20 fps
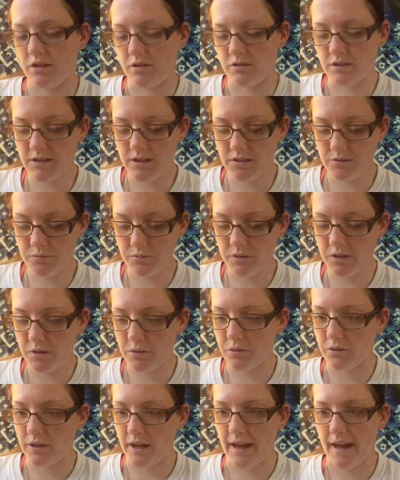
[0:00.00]
you know, this is really
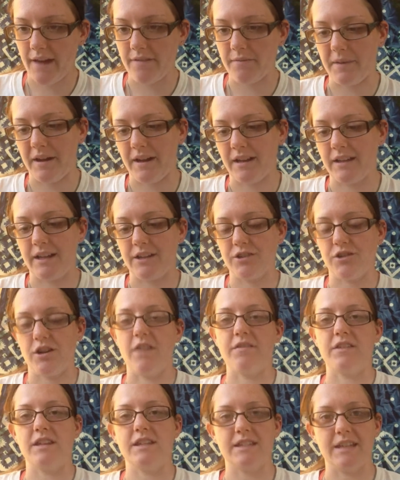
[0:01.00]
cool to have in my collection.
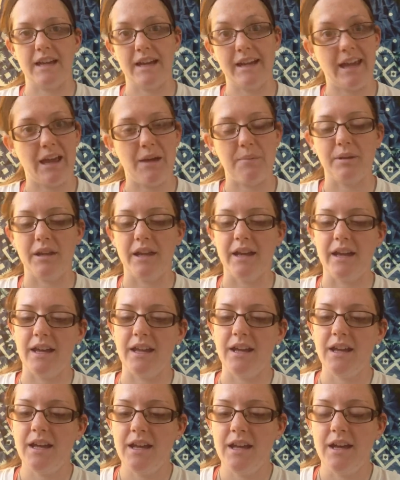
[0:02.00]
Obviously, I can't play
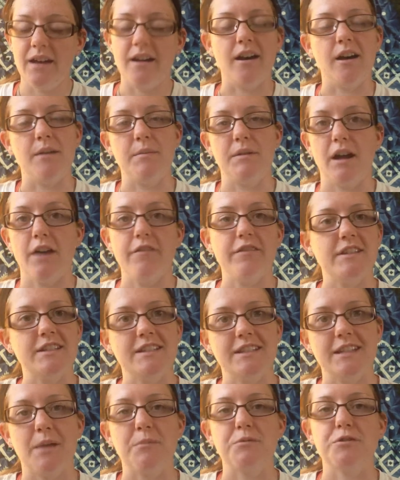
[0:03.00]
it, and
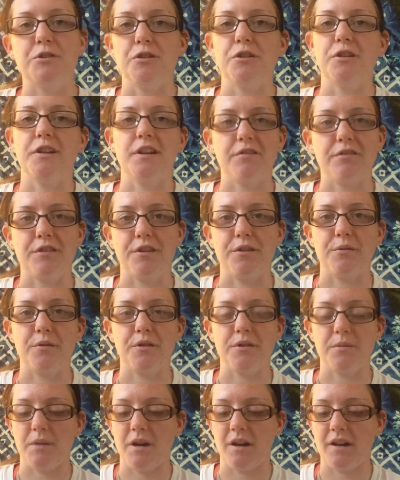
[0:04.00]
obviously I'm still looking for the
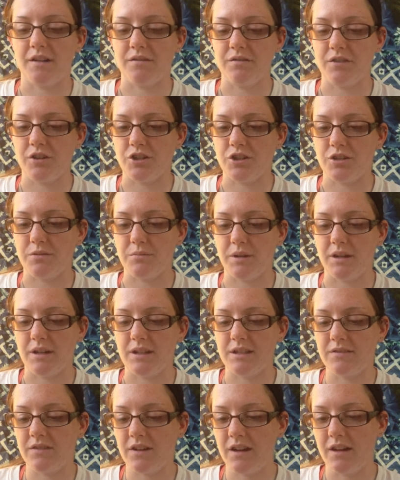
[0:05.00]
North American version, but
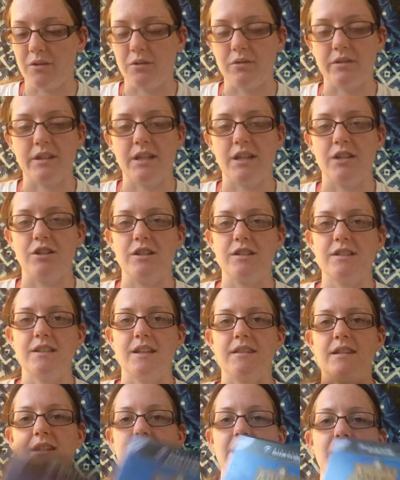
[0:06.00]
it's very cool that he just
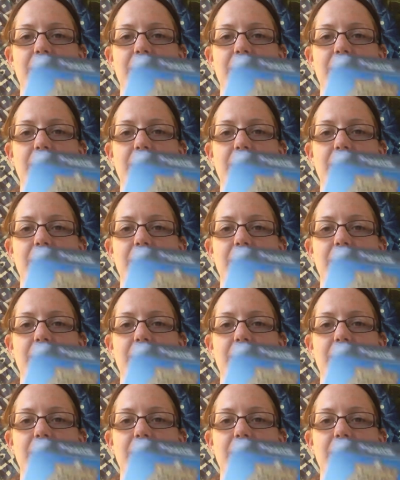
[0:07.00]
sent this